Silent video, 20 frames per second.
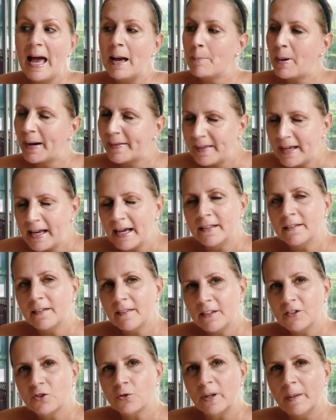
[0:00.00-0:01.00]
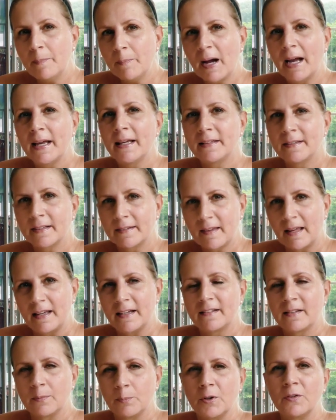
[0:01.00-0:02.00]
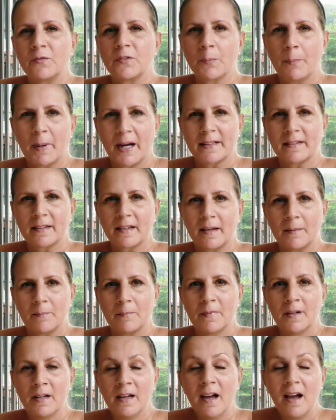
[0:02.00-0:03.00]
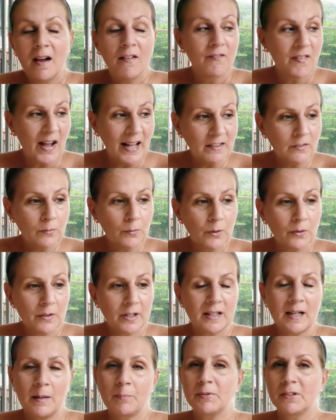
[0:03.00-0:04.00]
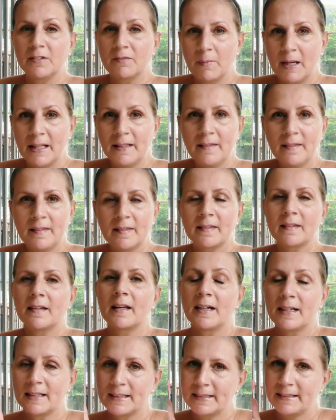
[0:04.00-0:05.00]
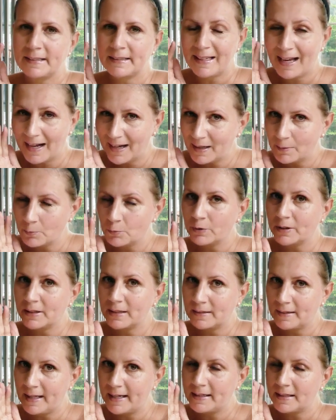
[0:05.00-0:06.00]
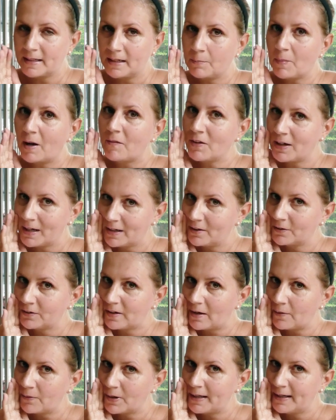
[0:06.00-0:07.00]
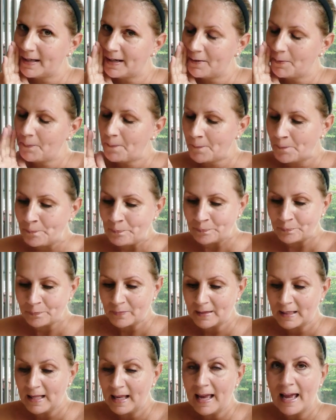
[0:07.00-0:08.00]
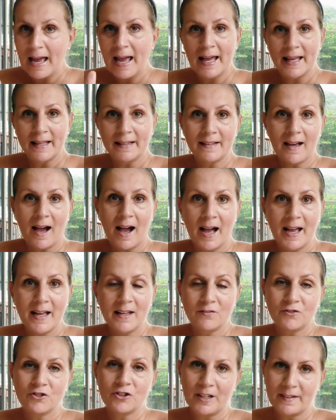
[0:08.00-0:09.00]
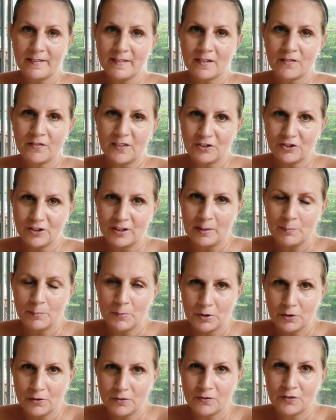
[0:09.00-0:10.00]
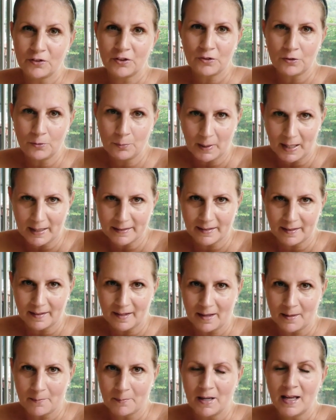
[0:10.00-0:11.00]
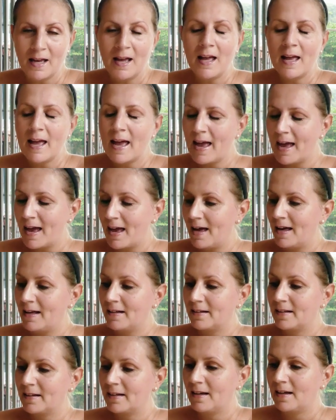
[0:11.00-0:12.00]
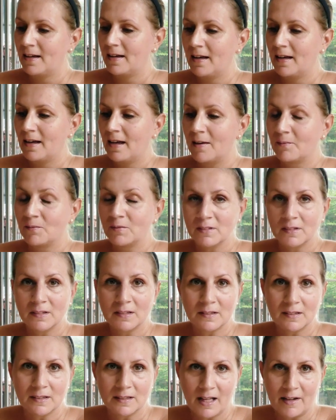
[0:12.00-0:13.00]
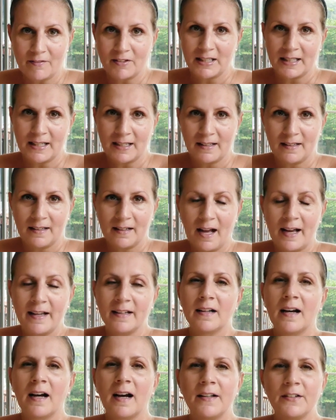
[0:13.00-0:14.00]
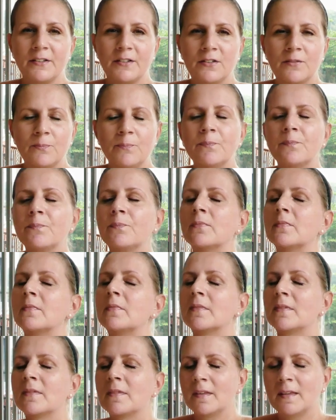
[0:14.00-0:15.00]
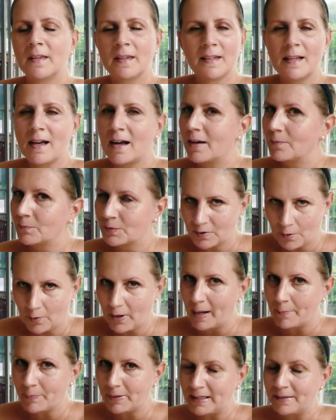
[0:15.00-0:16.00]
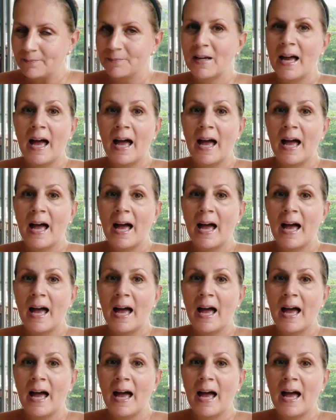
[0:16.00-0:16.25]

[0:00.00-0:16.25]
And by the end of the trip, I had decided to move to Batam. Fast forward a couple of months, I'm really late getting my videos out right now, and I have just officially moved to Batam and am loving it. I'm so happy.